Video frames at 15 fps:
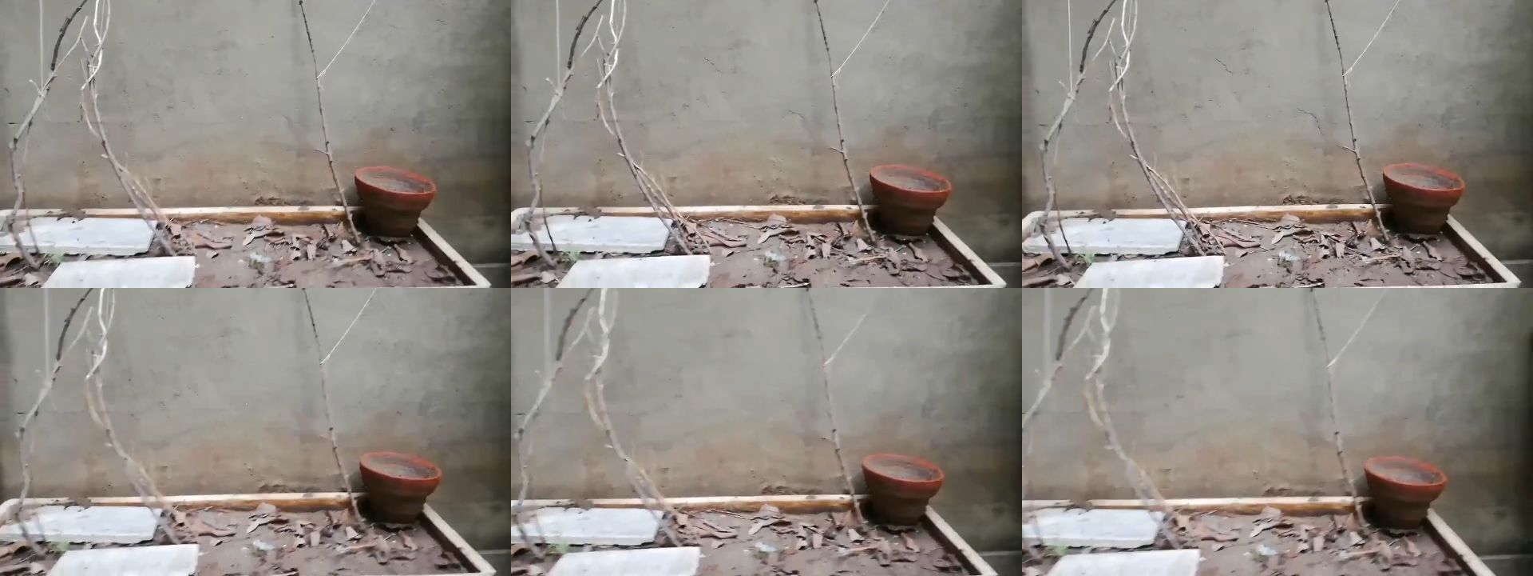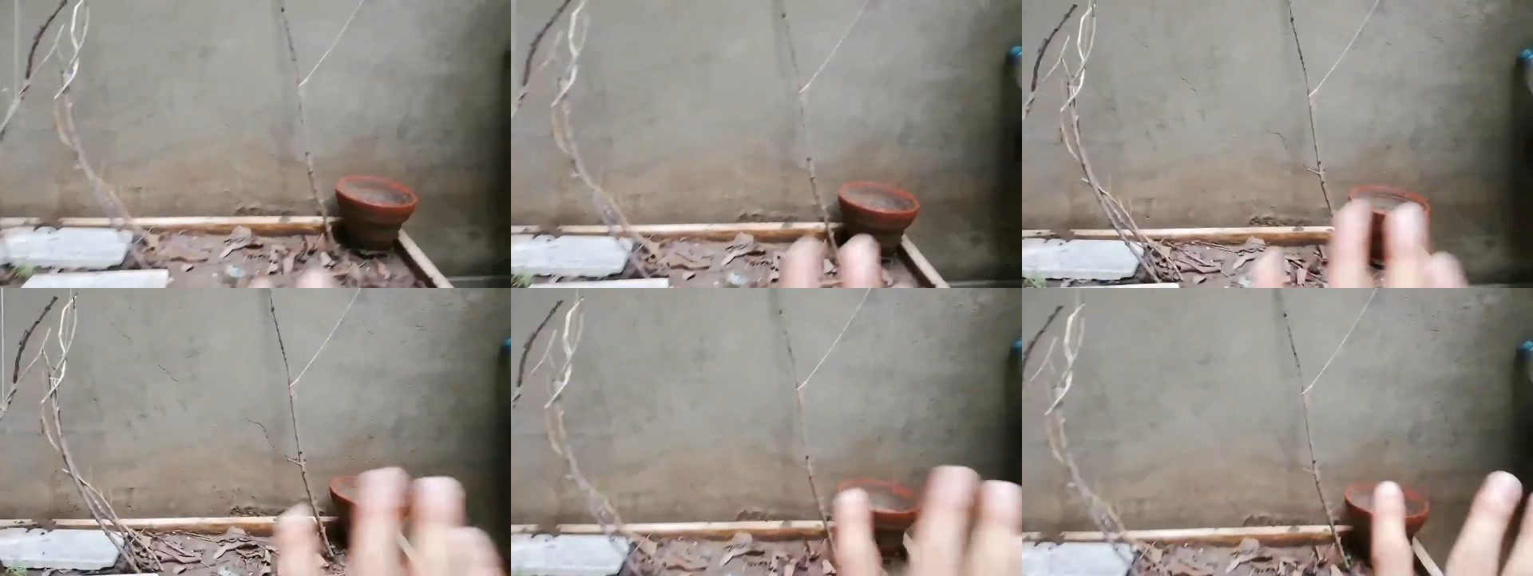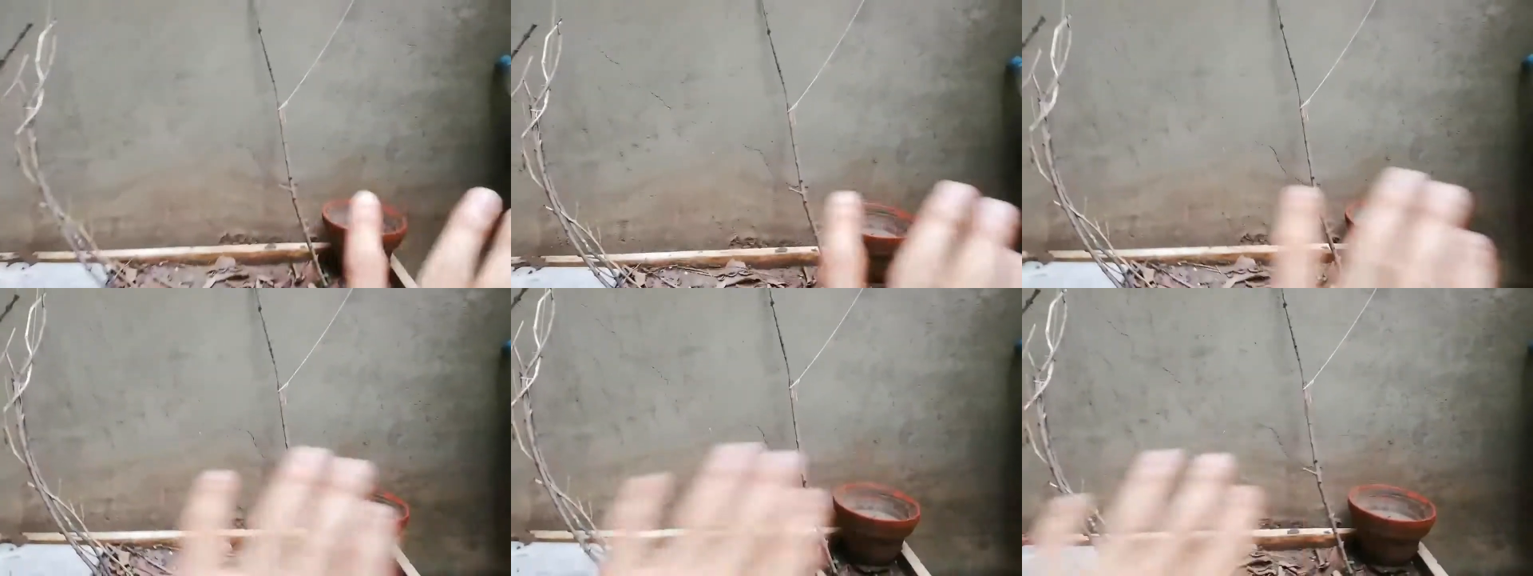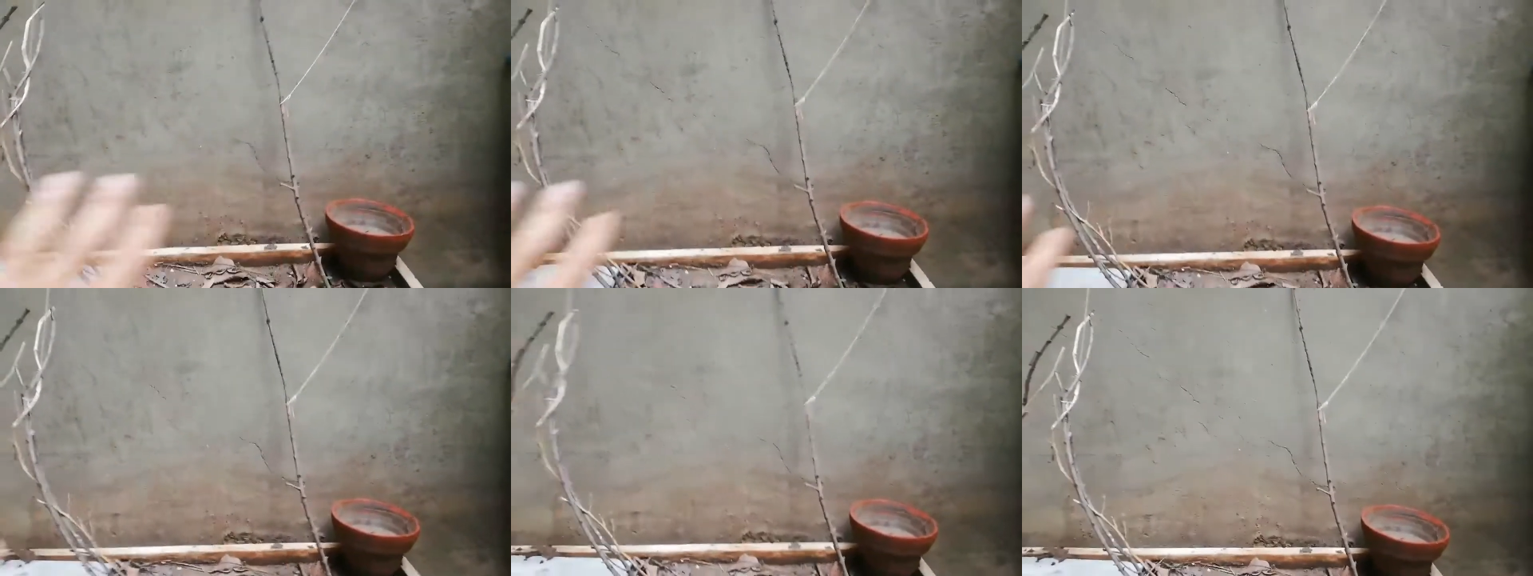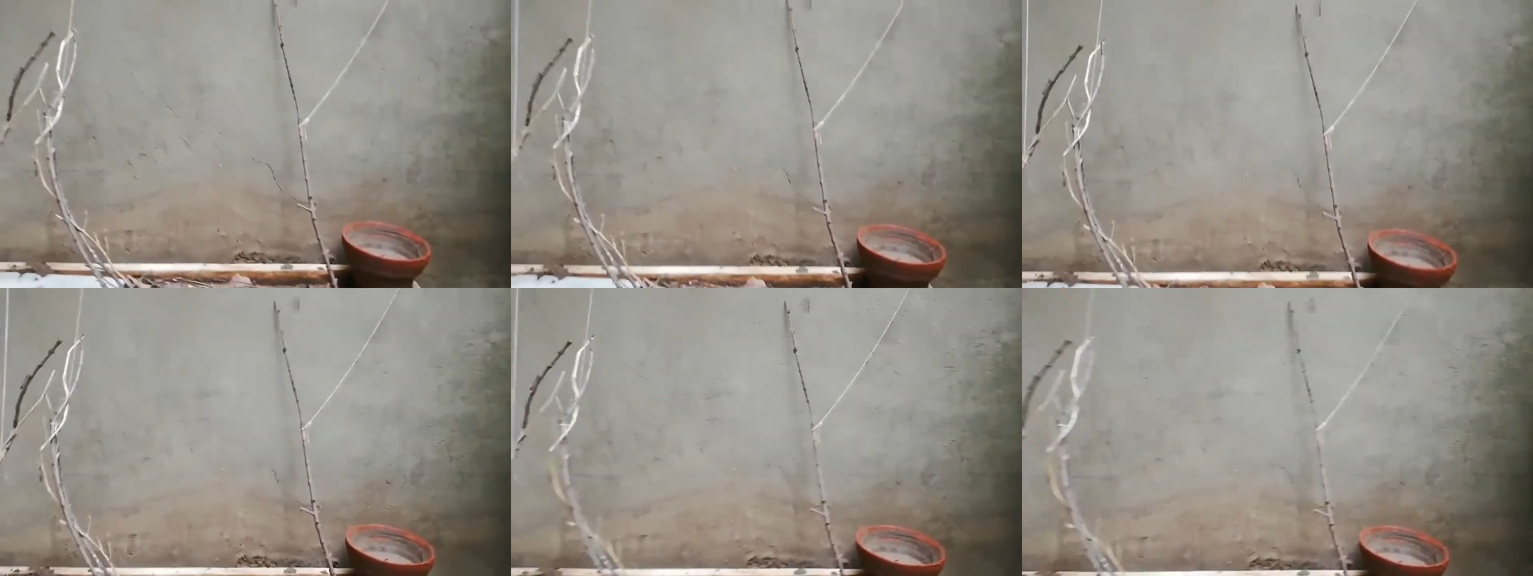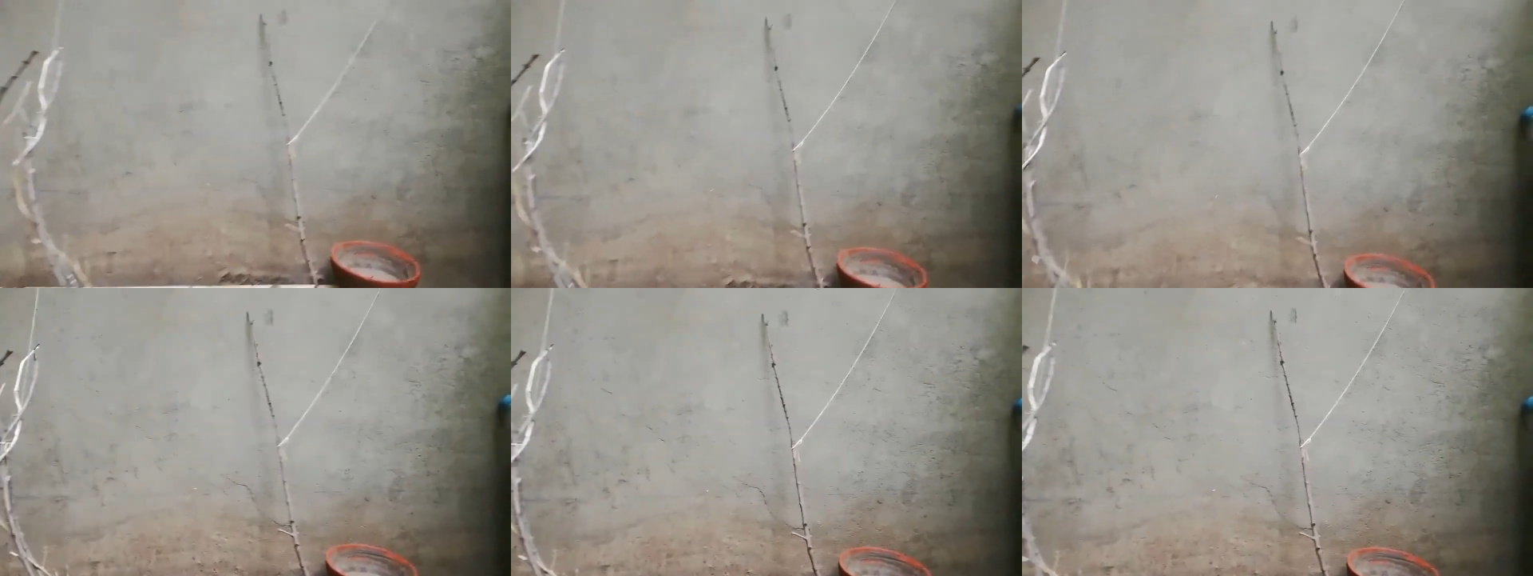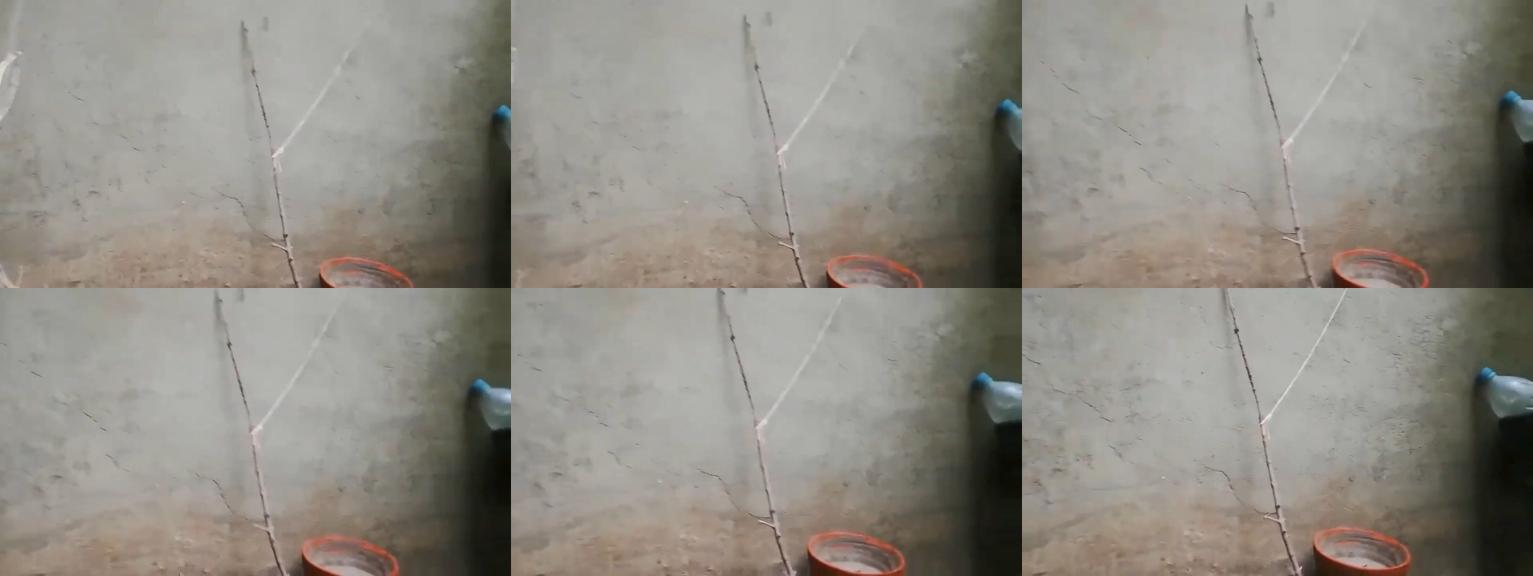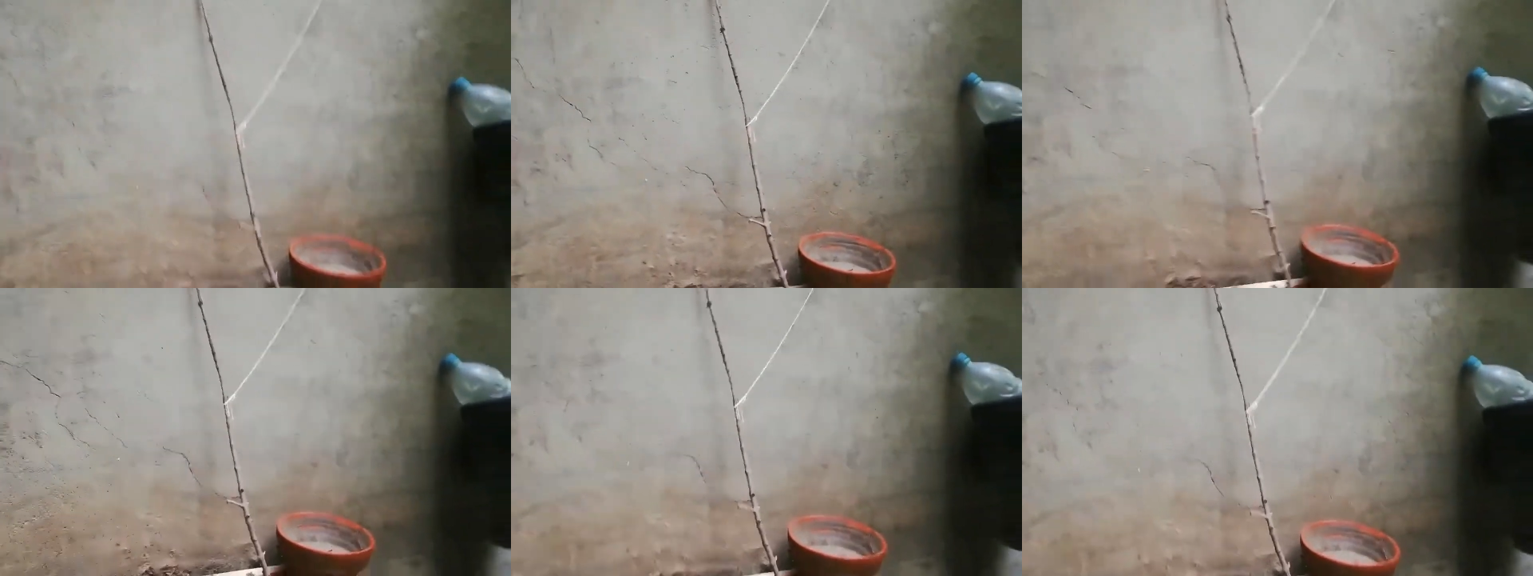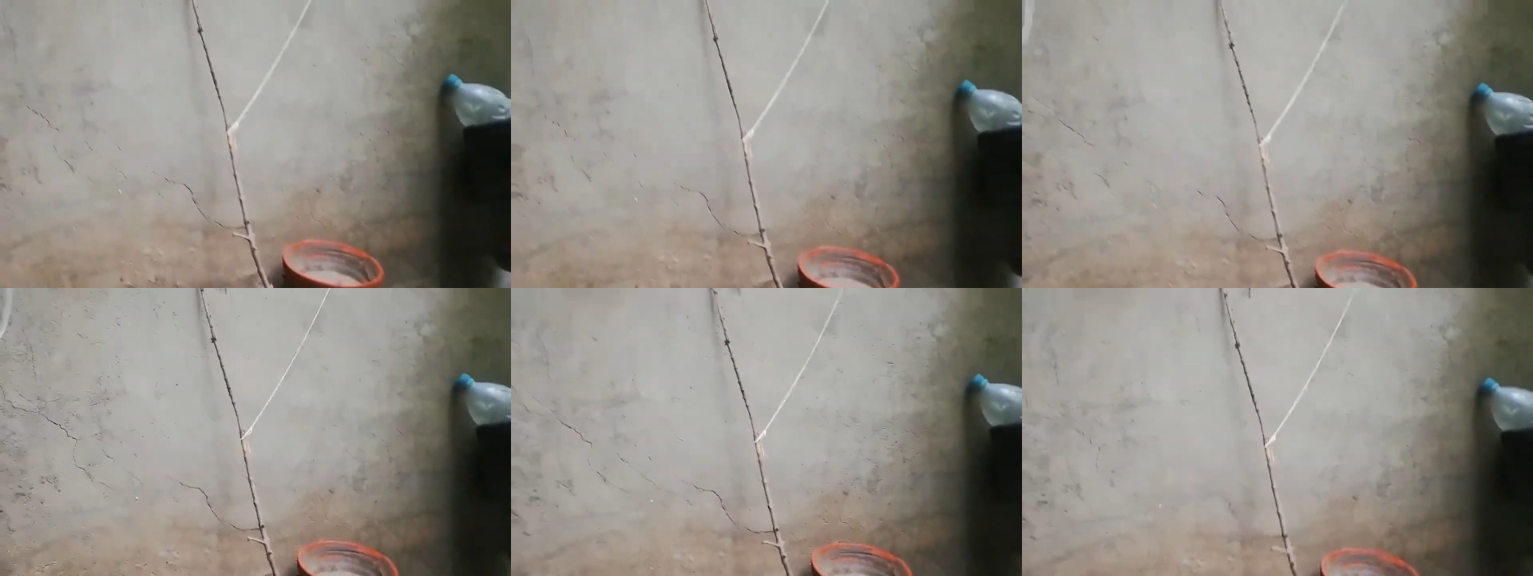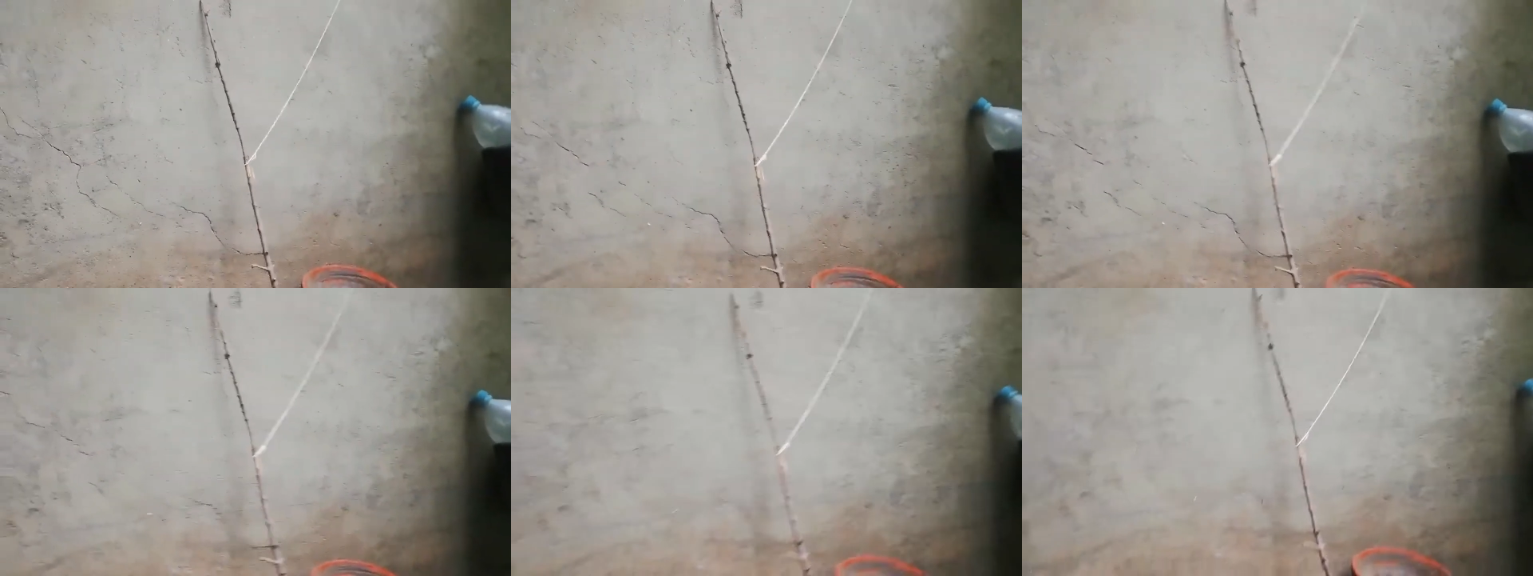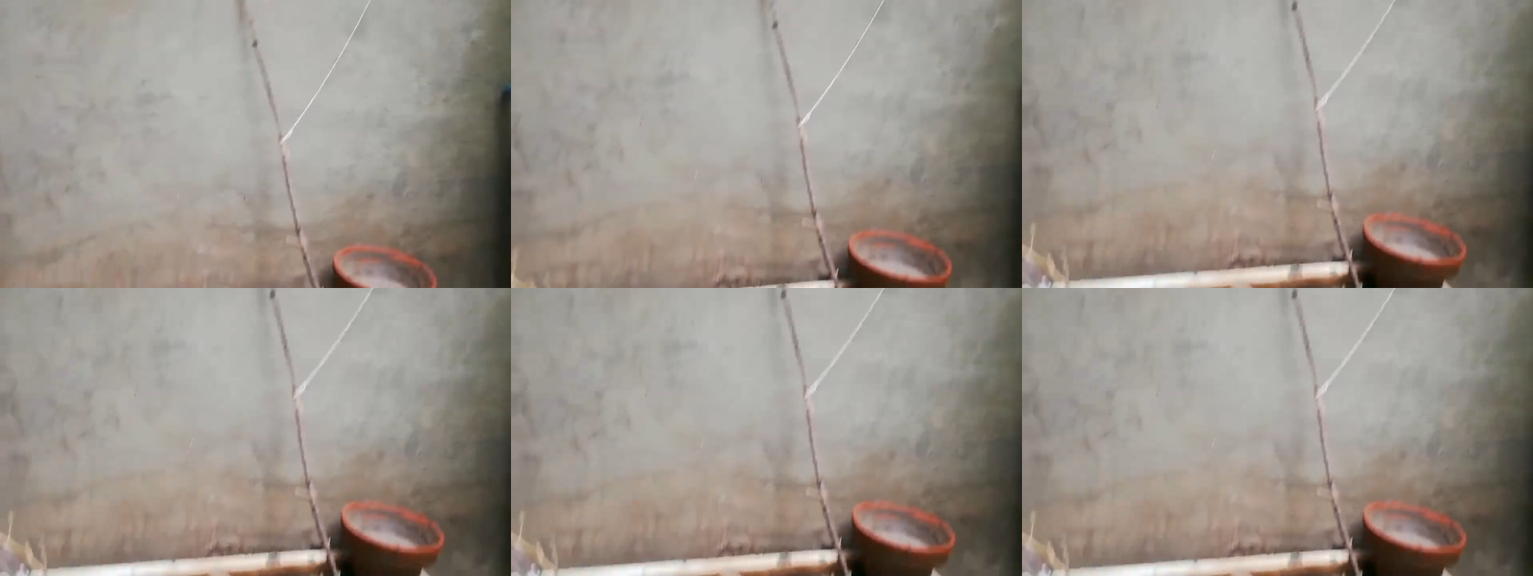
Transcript: (no speaker visible)